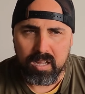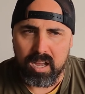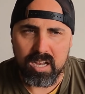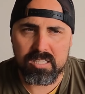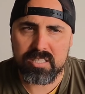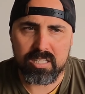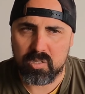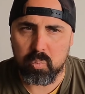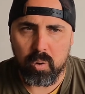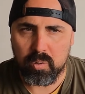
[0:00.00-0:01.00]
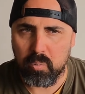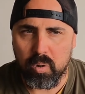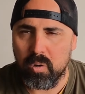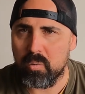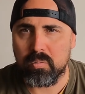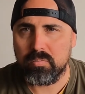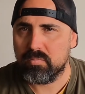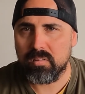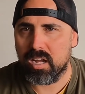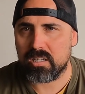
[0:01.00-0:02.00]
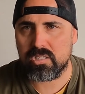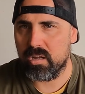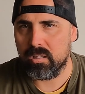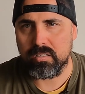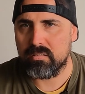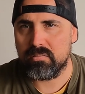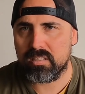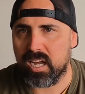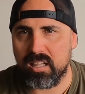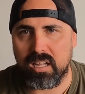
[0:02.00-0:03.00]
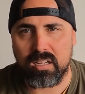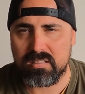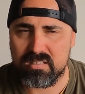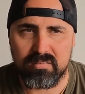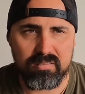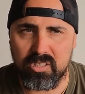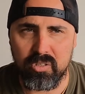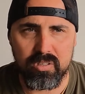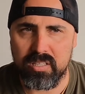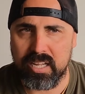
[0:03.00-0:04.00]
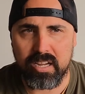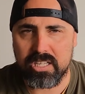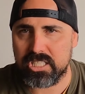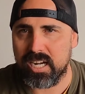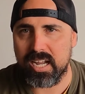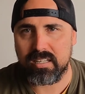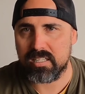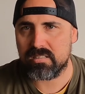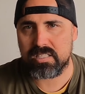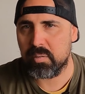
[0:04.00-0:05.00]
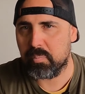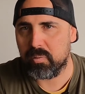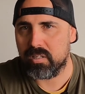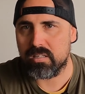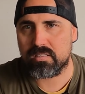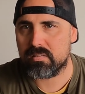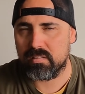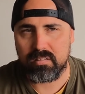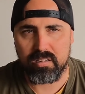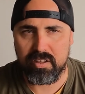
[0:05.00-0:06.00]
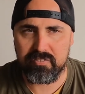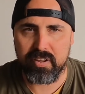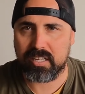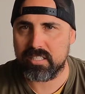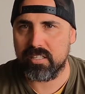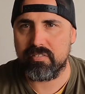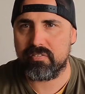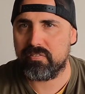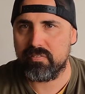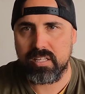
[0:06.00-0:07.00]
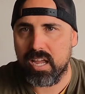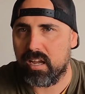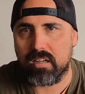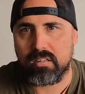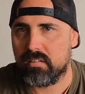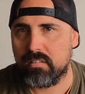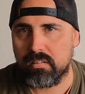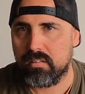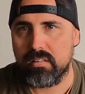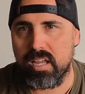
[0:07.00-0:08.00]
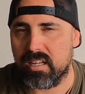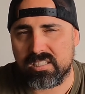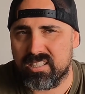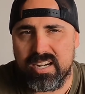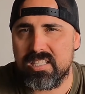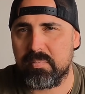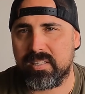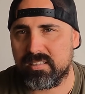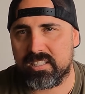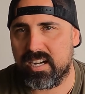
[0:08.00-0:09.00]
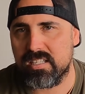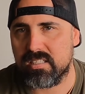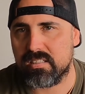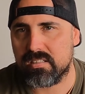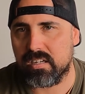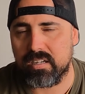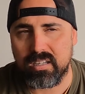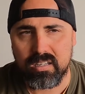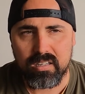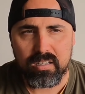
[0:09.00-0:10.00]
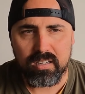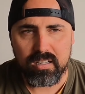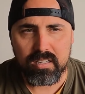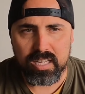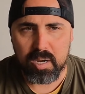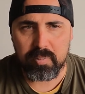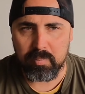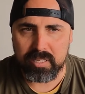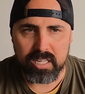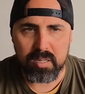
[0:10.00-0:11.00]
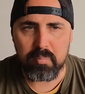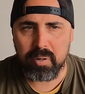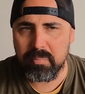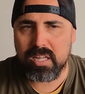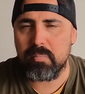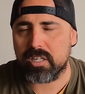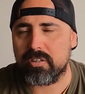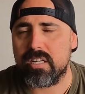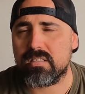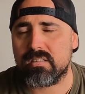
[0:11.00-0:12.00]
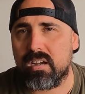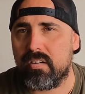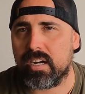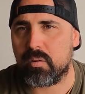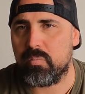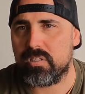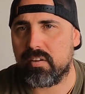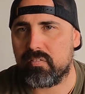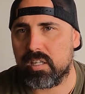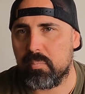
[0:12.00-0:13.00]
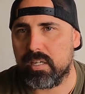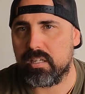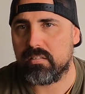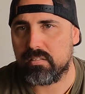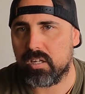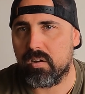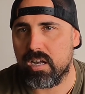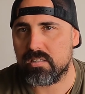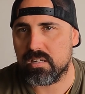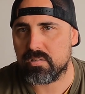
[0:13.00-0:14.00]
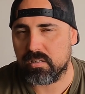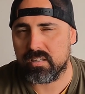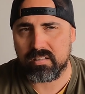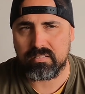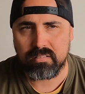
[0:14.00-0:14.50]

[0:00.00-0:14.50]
I just think it's wall to wall, like solid colour, it's good neo-trad, it's simple, it's effective. Yeah, it's crazy, man, crazy. So, yeah, probably him and Chris, I reckon, would definitely be the guys I sort of